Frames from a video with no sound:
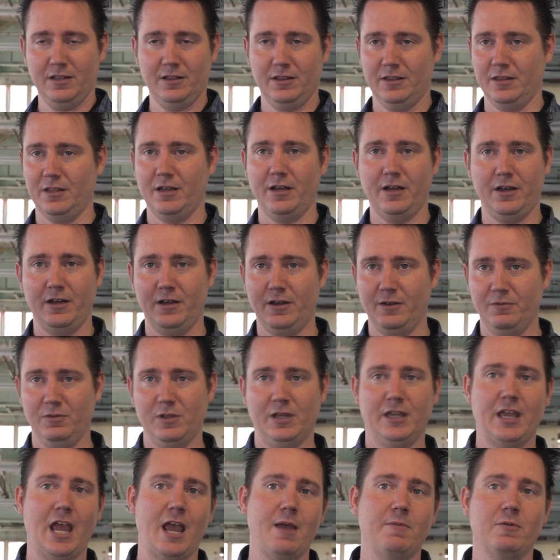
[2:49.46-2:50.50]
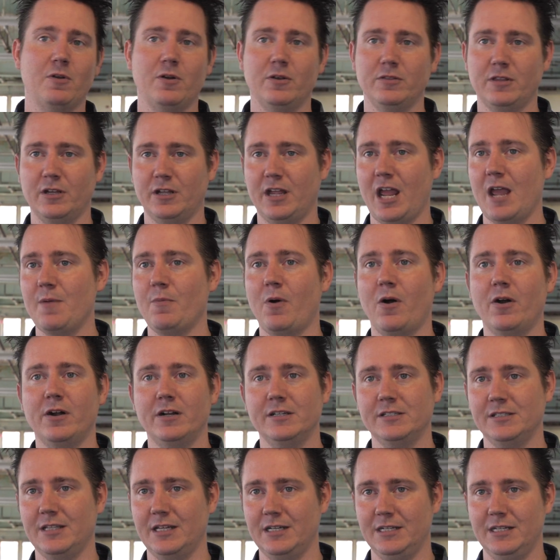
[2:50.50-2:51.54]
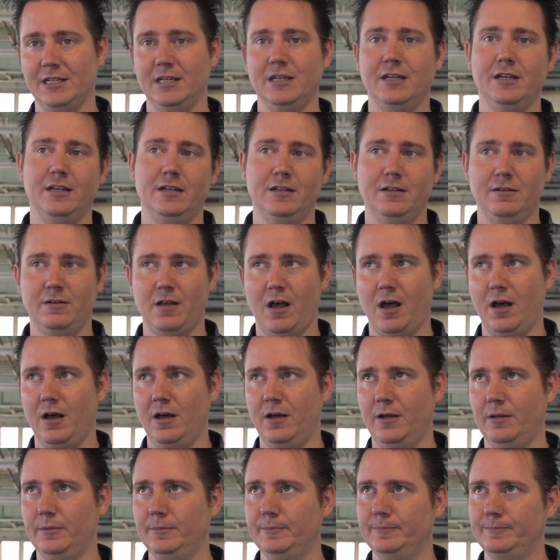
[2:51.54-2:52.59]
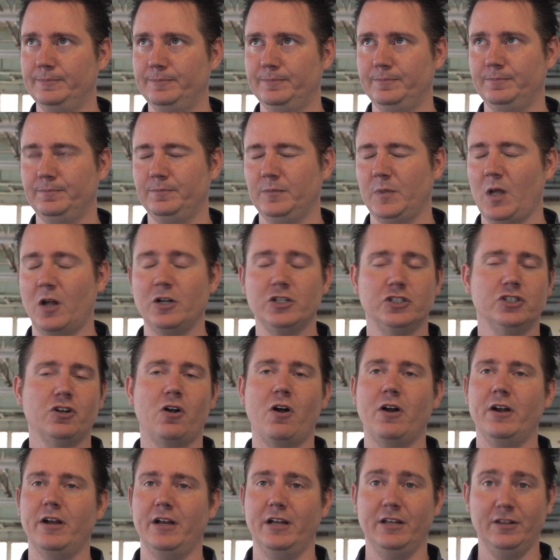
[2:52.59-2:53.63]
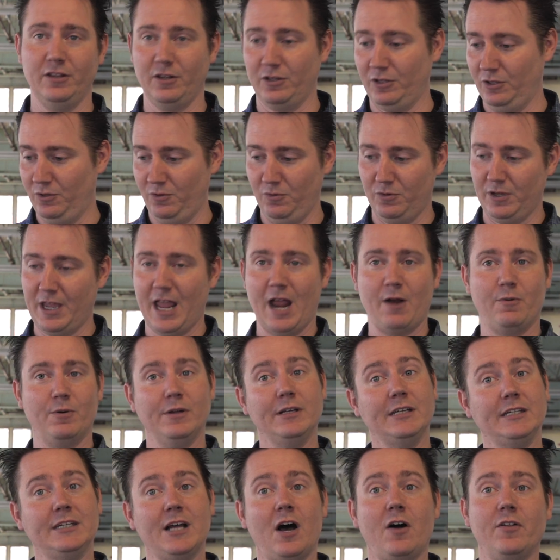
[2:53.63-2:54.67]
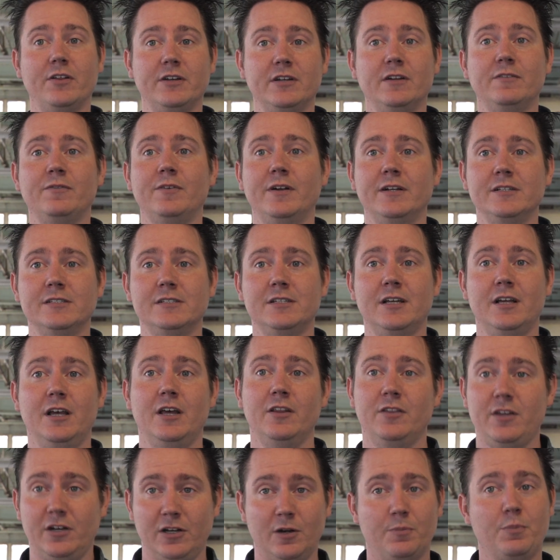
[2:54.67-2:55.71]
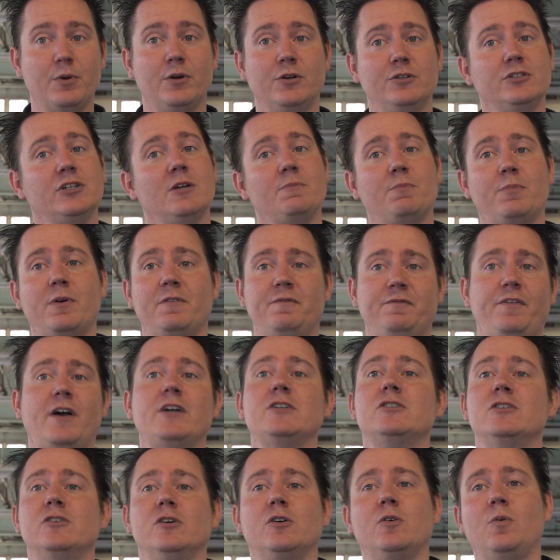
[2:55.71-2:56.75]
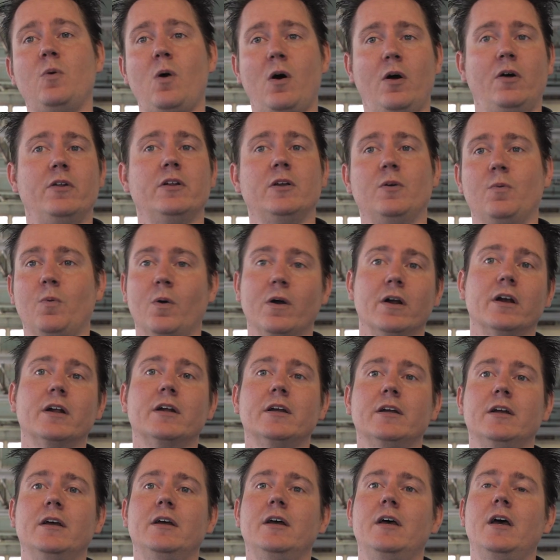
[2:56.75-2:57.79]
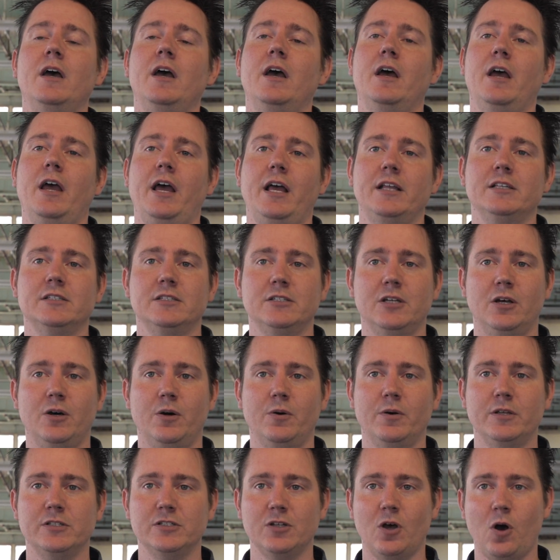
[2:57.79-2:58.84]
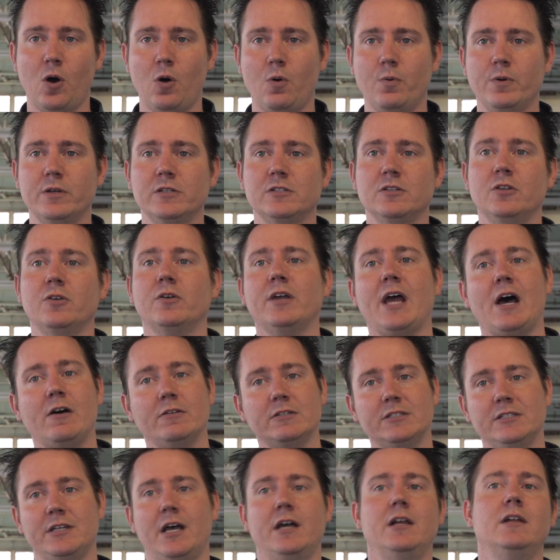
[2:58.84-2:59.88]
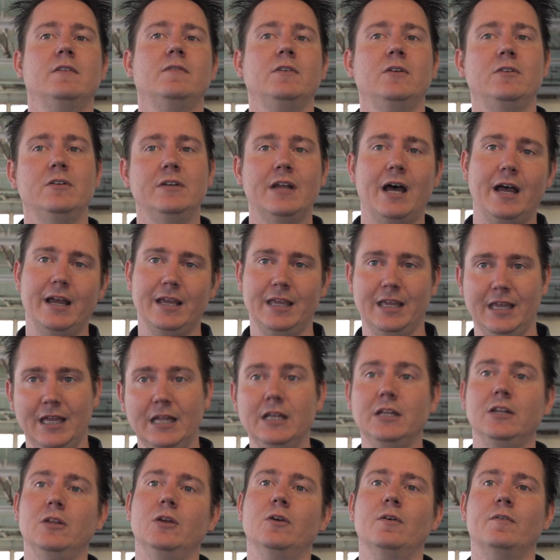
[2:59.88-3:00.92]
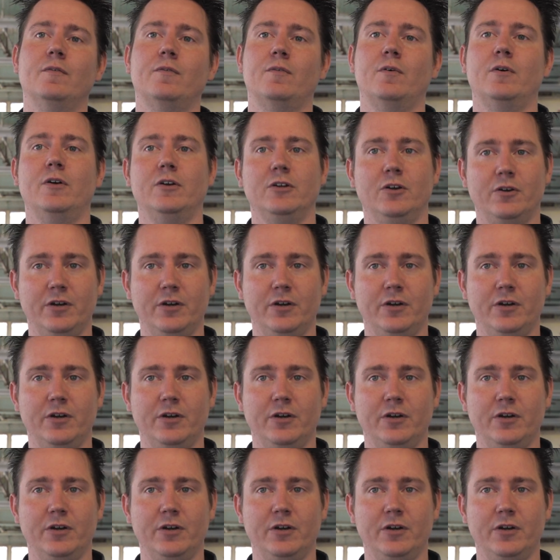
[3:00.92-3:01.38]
the game artist that did Uncharted, you can't really tell the difference, then you're producing professional quality work. And so it's always look outside of you, not in you, for your